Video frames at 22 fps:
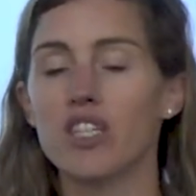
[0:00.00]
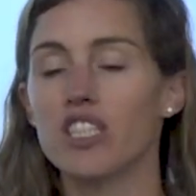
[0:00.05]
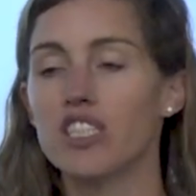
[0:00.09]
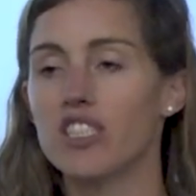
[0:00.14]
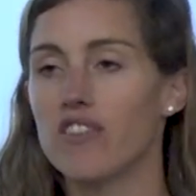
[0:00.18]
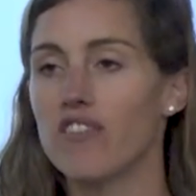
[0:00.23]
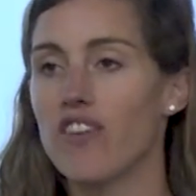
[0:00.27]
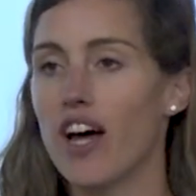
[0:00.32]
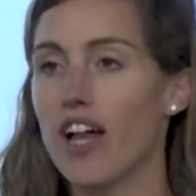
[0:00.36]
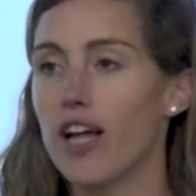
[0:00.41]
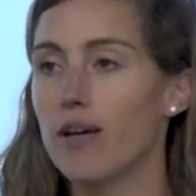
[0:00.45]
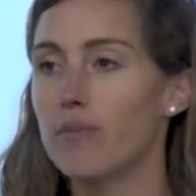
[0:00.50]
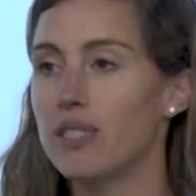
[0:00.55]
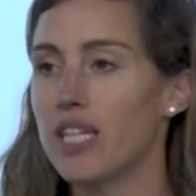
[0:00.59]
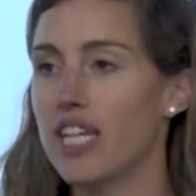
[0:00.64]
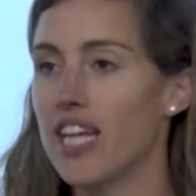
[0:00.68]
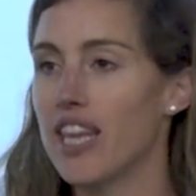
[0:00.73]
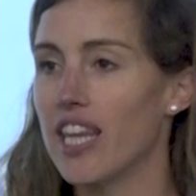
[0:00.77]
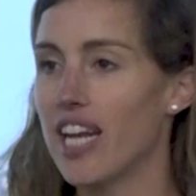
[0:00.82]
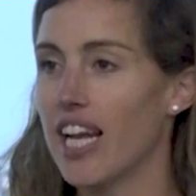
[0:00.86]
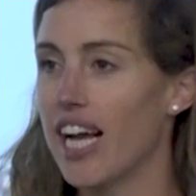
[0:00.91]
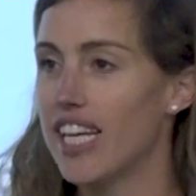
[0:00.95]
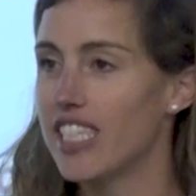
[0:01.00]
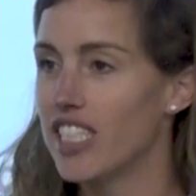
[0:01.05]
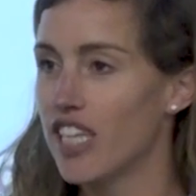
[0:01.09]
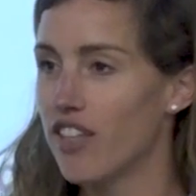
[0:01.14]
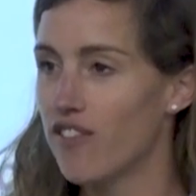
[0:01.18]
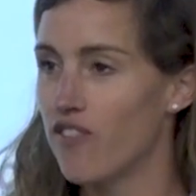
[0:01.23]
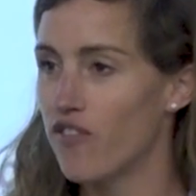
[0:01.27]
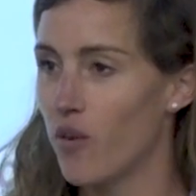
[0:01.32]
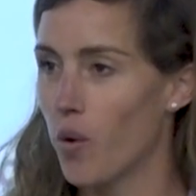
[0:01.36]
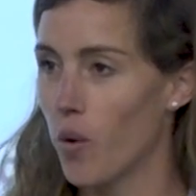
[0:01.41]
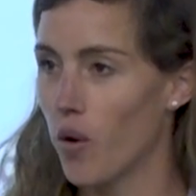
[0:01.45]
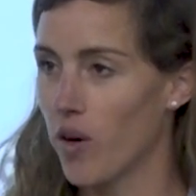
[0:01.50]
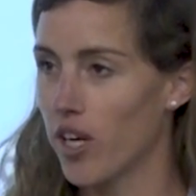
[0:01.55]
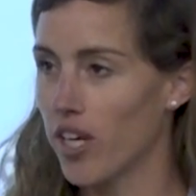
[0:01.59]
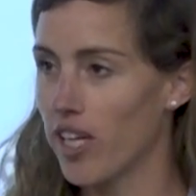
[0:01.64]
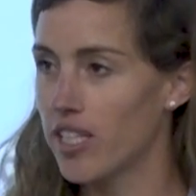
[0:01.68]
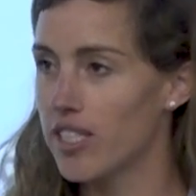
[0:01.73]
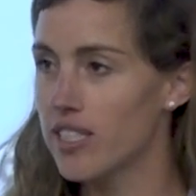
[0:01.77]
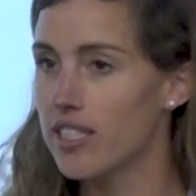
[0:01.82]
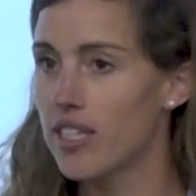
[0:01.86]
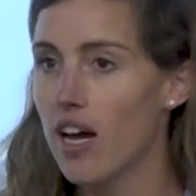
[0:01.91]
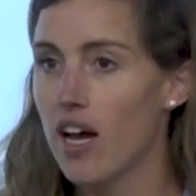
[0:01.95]
developed in the
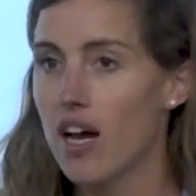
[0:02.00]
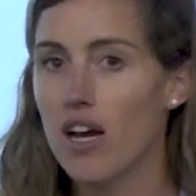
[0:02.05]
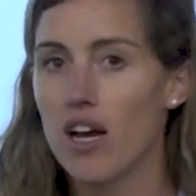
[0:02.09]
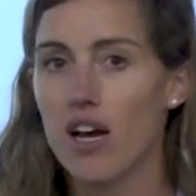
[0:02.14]
1940s.